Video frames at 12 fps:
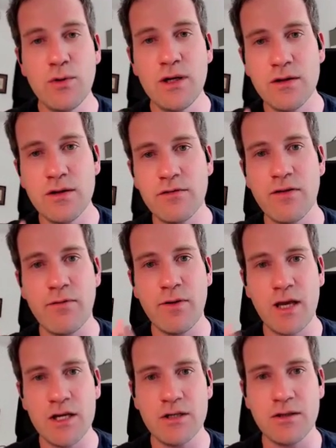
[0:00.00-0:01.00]
we know that
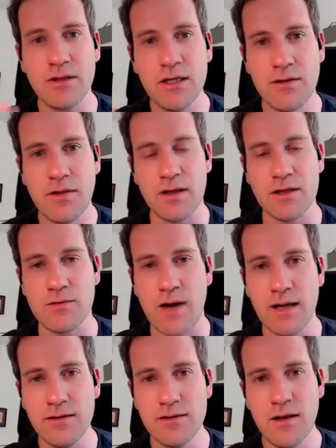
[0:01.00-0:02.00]
replication did things
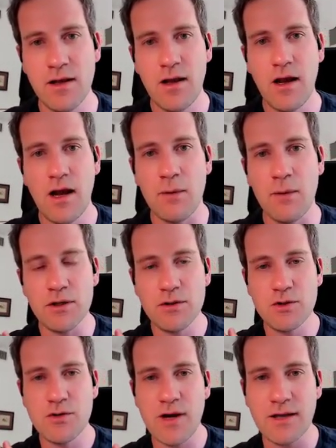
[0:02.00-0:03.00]
right? I'm going
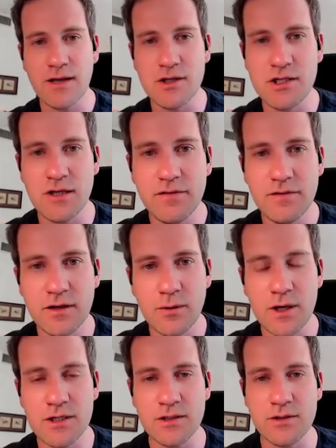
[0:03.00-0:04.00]
to try and shift the
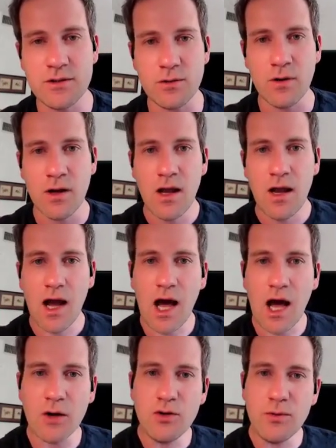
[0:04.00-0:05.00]
question to,
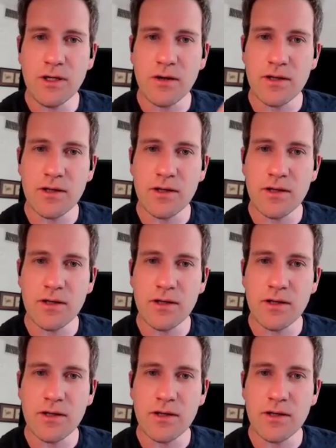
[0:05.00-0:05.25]
how do we know